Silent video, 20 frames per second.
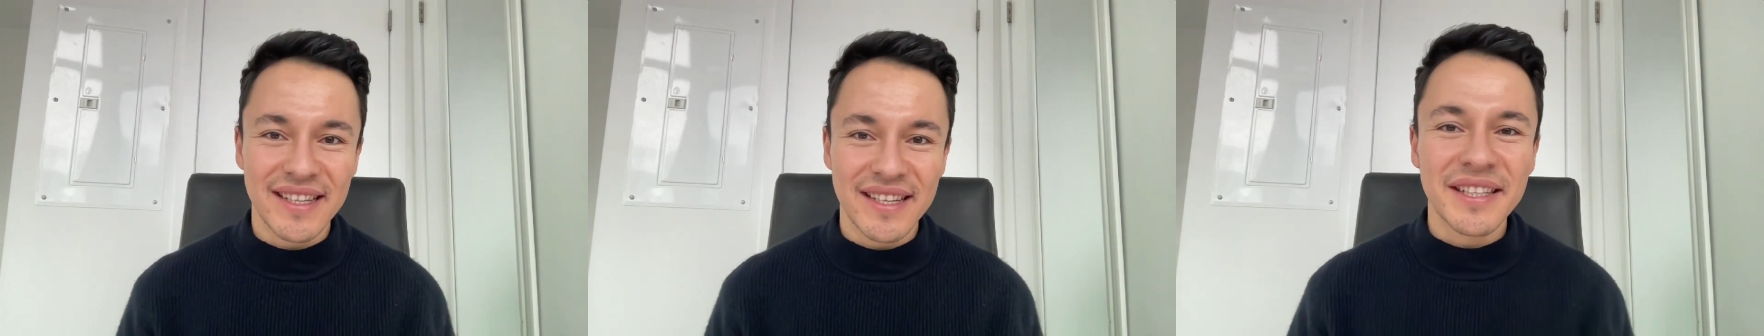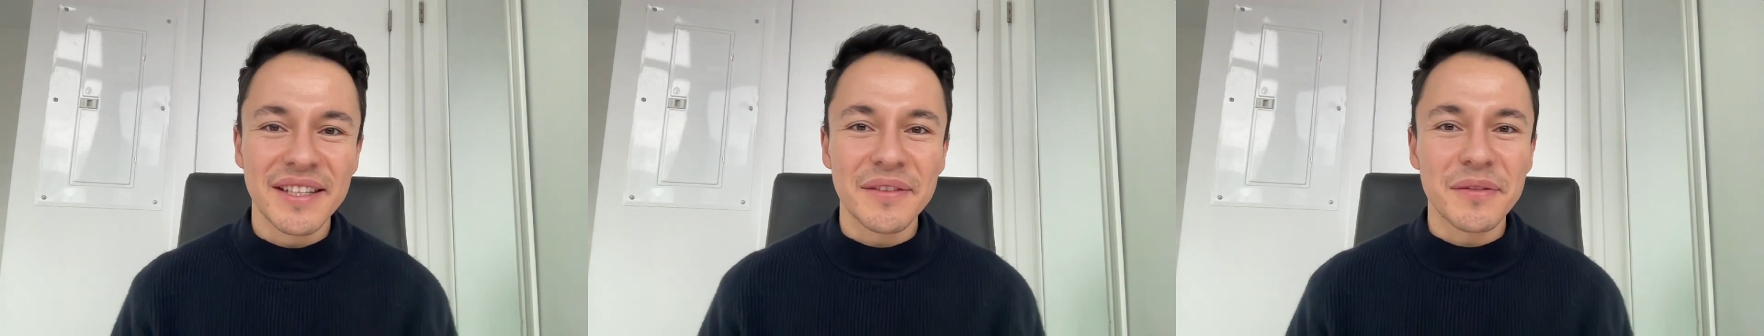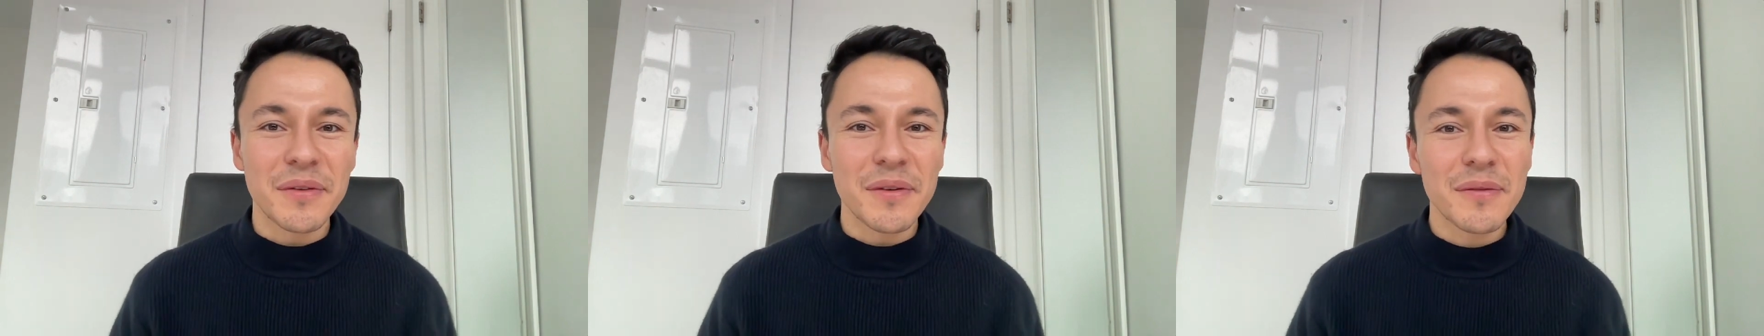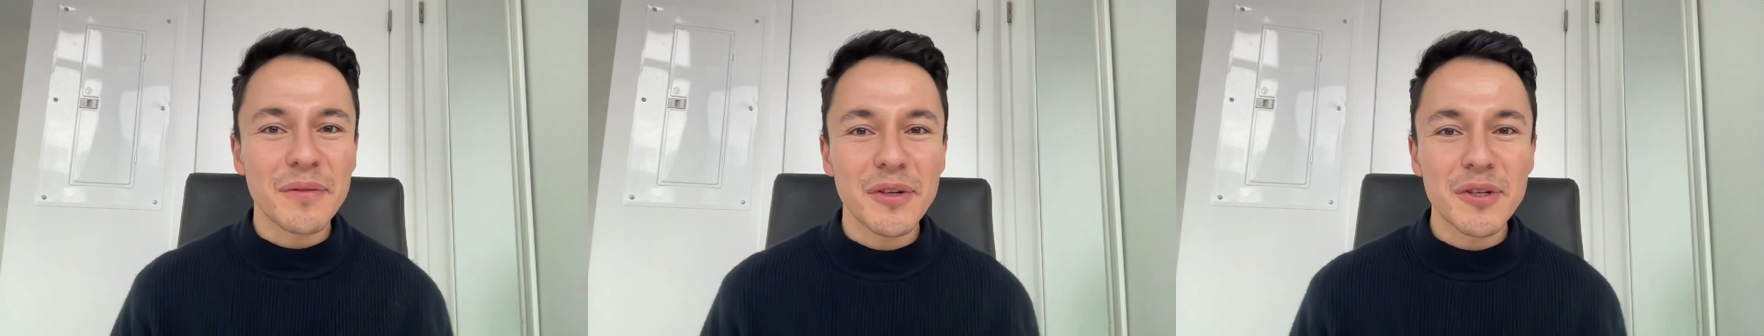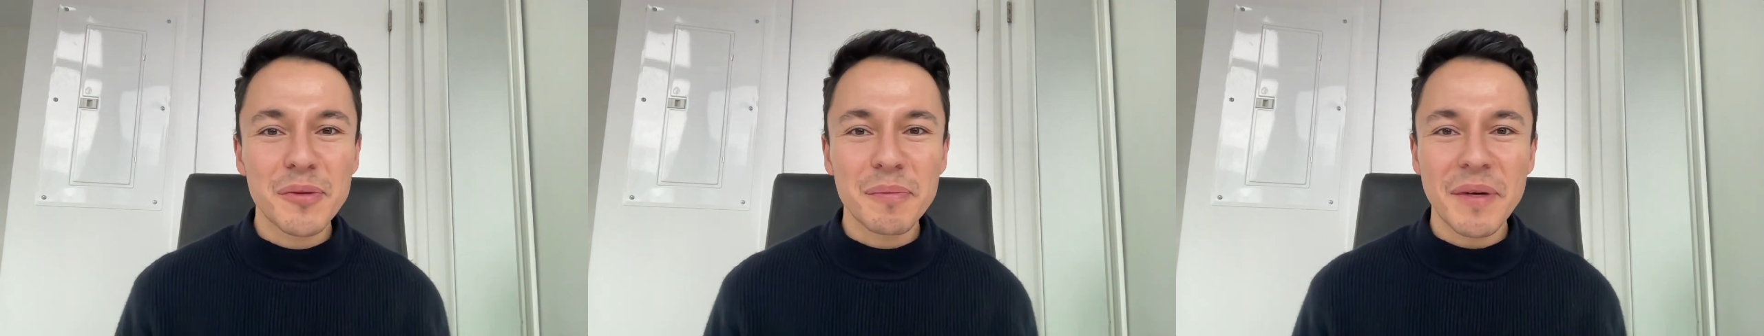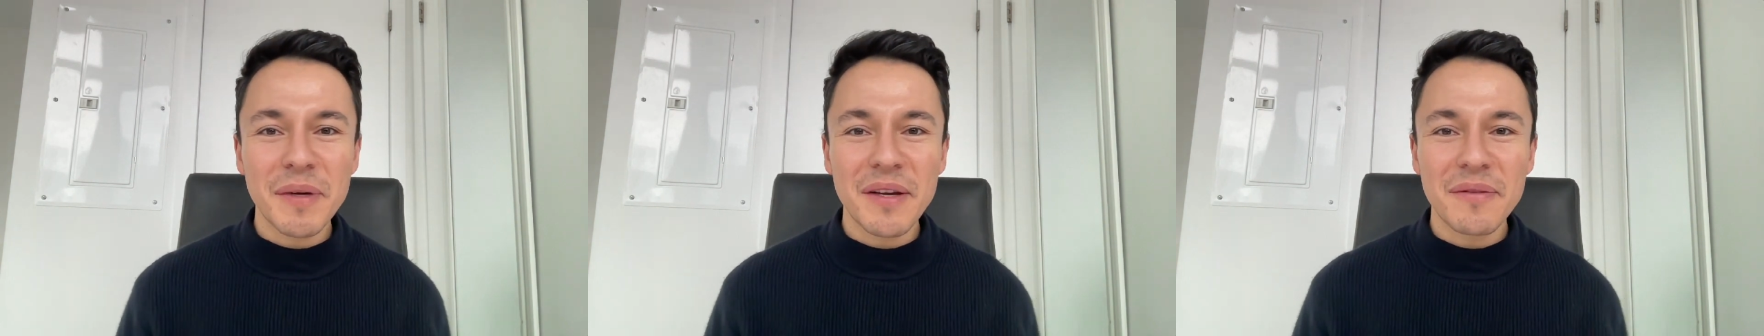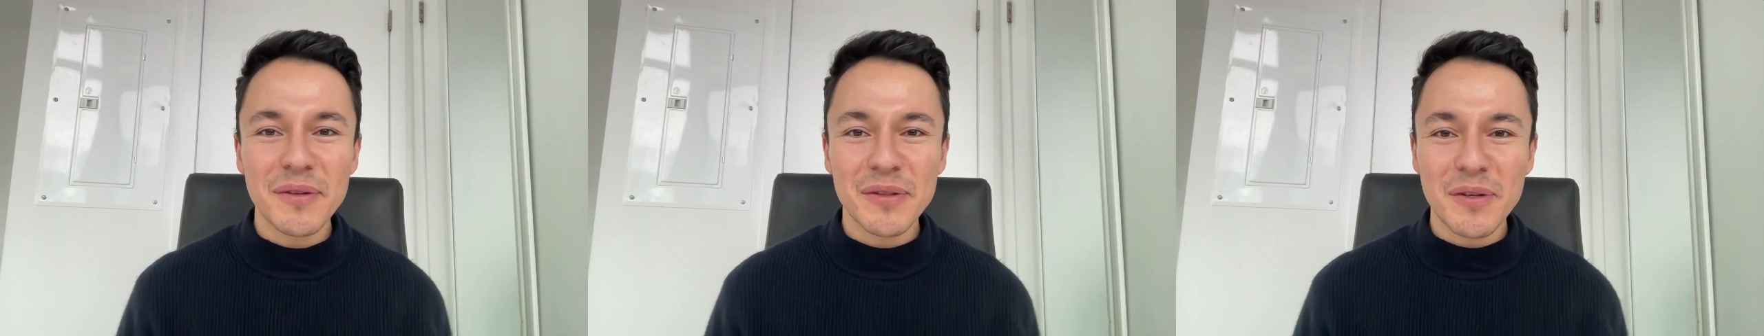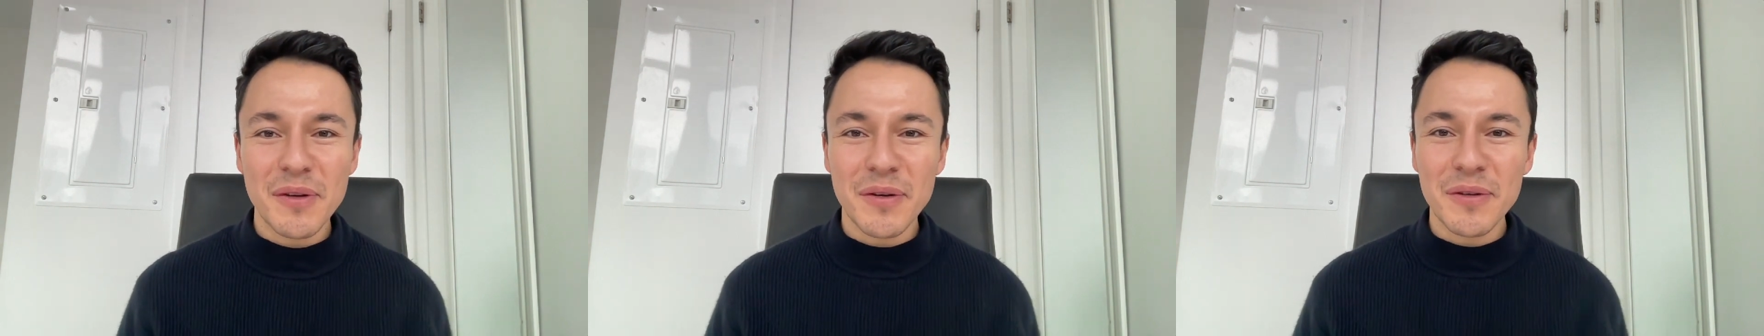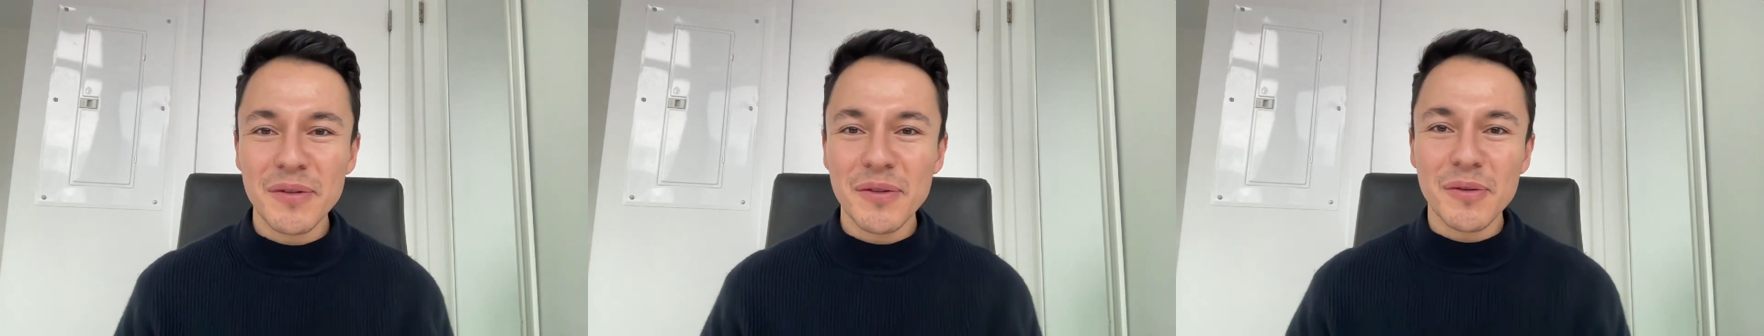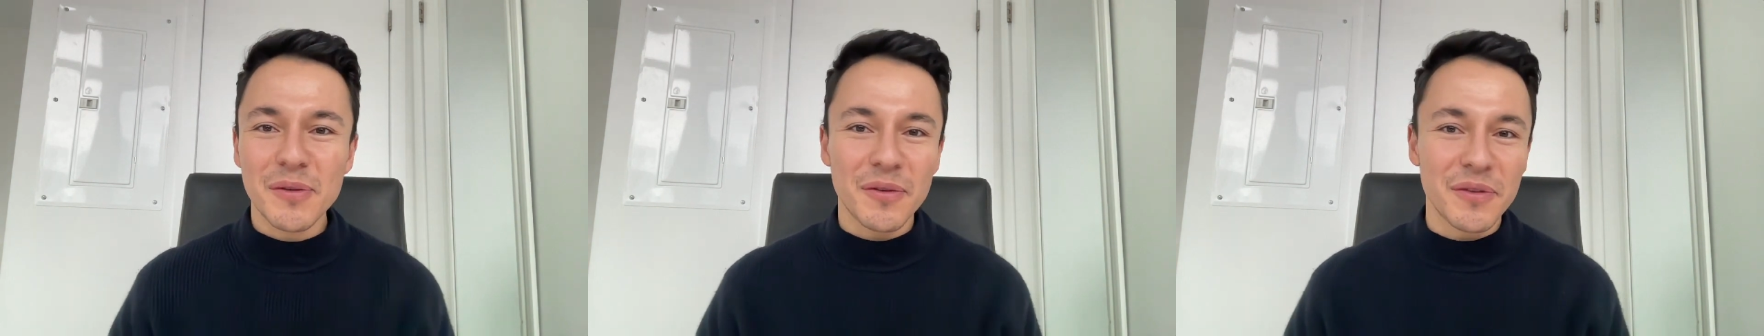If you watch my
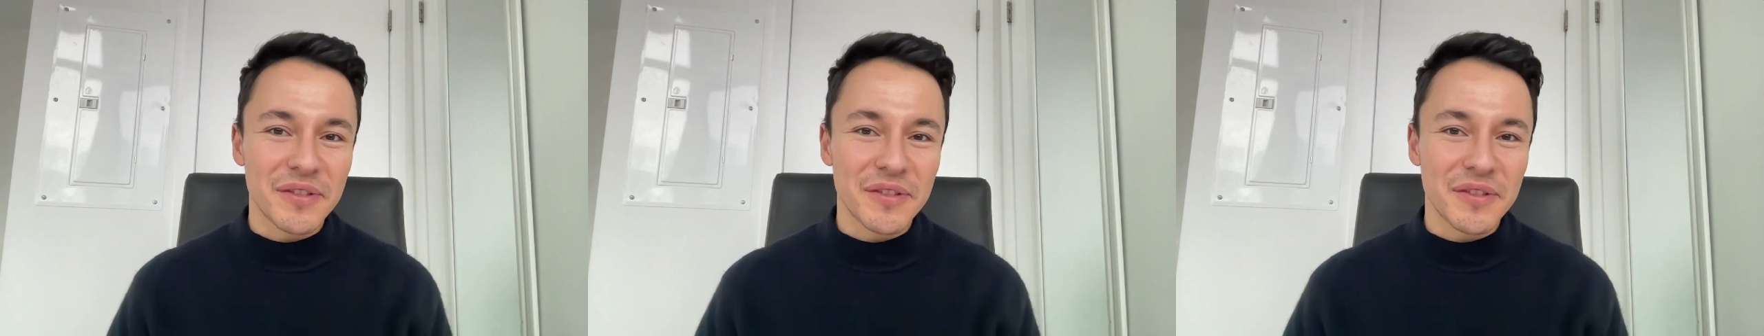videos or